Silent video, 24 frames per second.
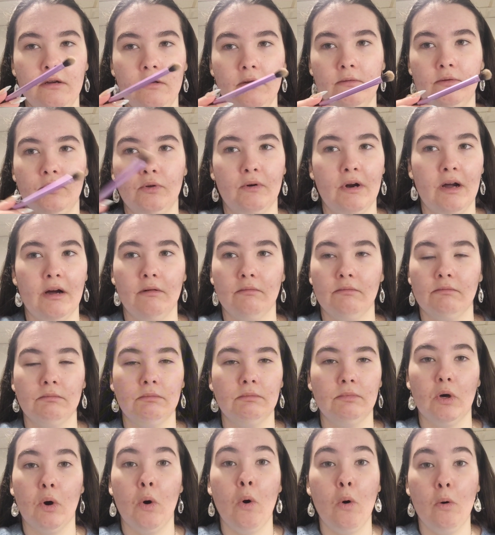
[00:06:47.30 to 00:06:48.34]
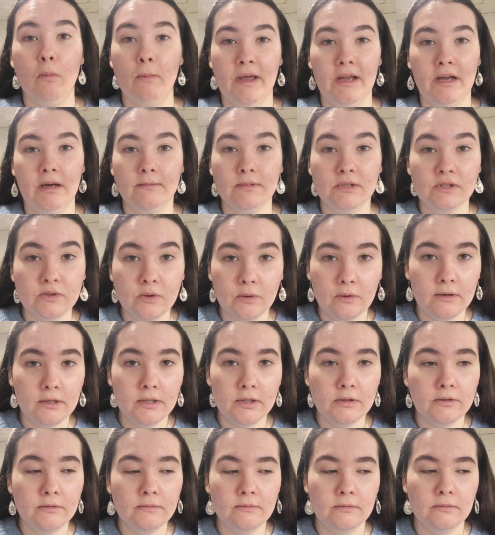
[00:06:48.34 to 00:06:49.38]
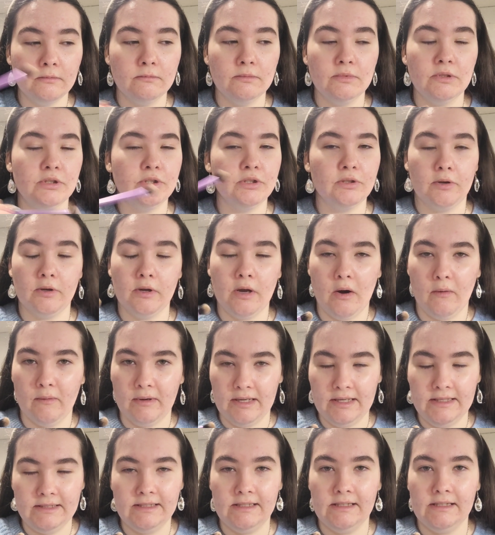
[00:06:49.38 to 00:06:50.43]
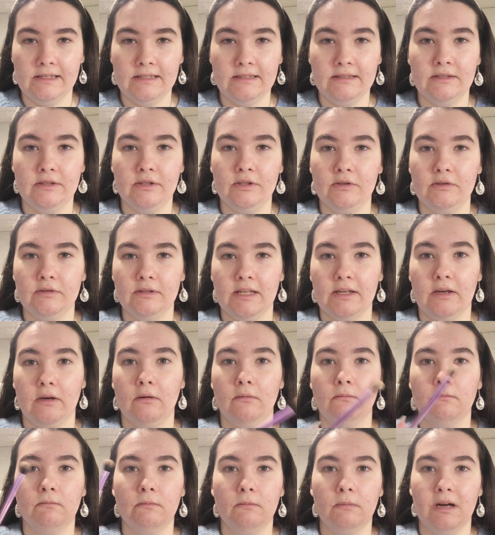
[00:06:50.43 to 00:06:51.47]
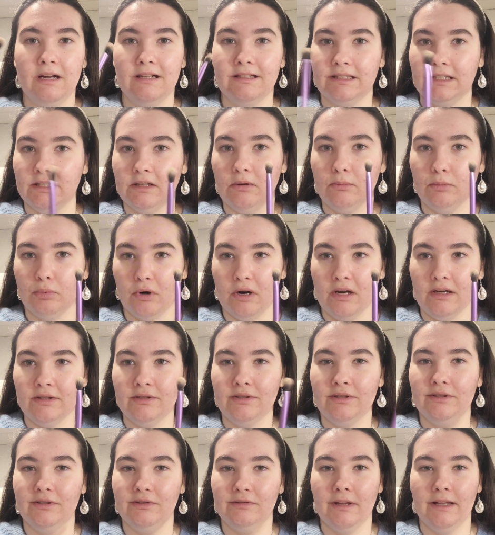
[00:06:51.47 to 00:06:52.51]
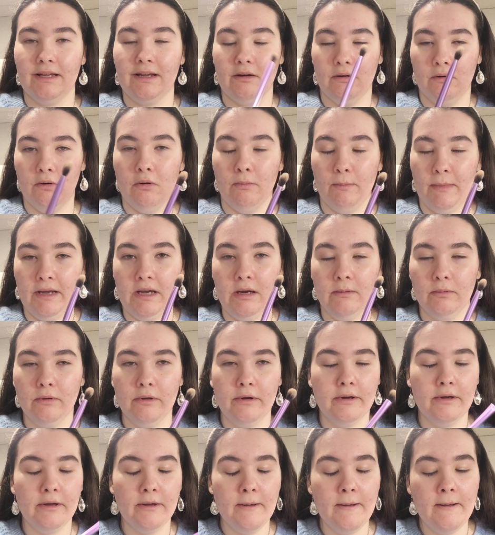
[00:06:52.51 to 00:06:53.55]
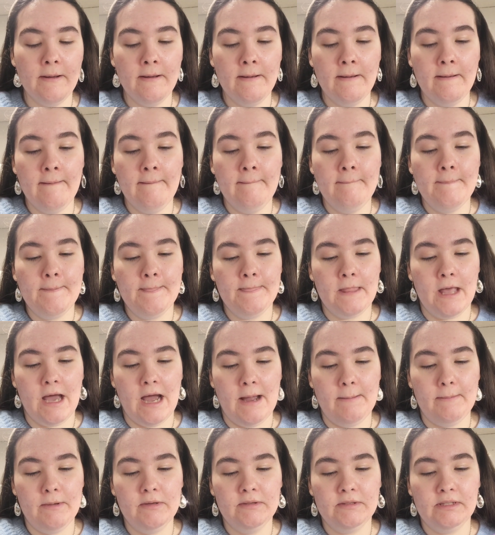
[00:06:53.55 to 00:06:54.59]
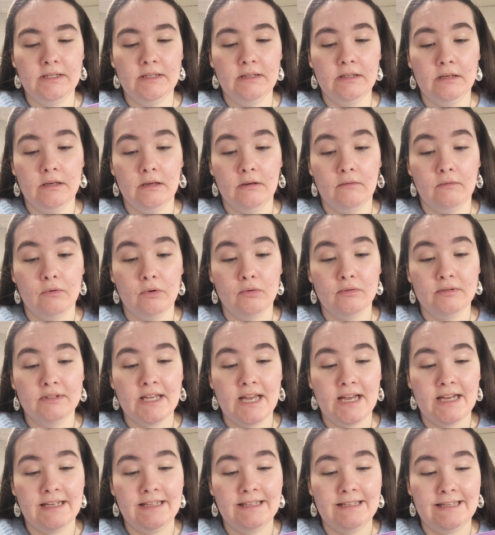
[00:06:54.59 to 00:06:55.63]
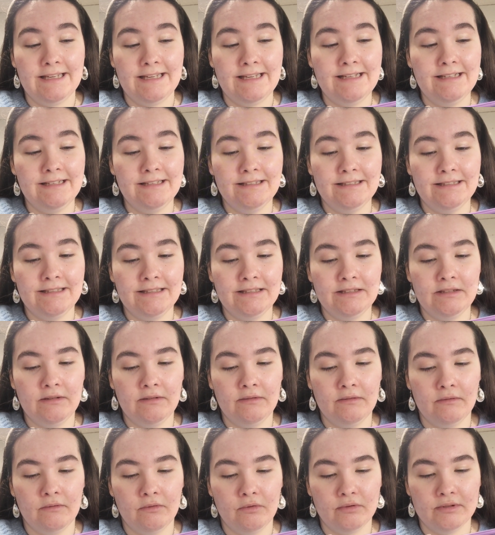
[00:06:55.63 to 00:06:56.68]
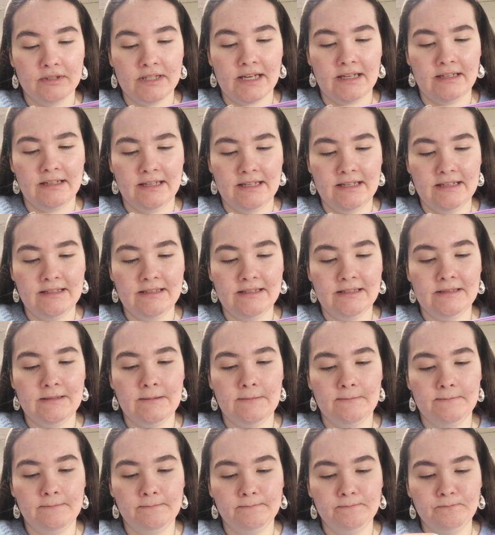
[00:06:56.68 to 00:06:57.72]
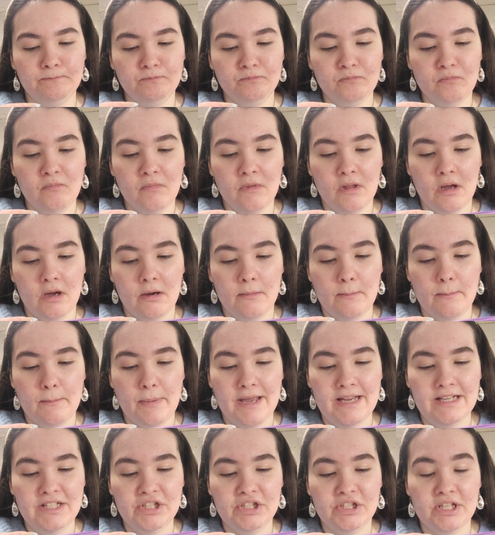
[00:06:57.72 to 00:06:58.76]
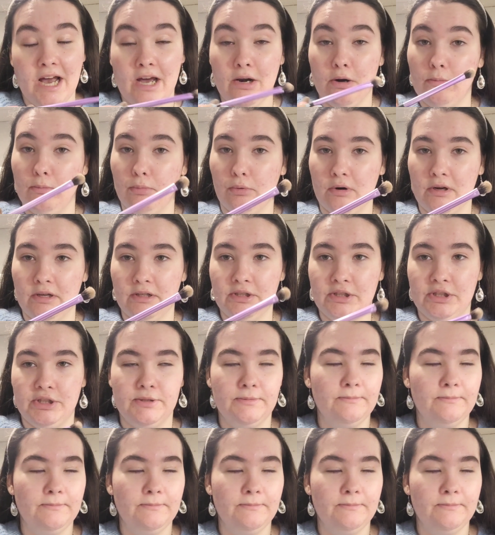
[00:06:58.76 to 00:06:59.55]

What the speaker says: throughout the whole makeup tutorial to show you how easy it is to use like a single brush to do like a whole makeup look. I'm using the Real Techniques base shadow brush.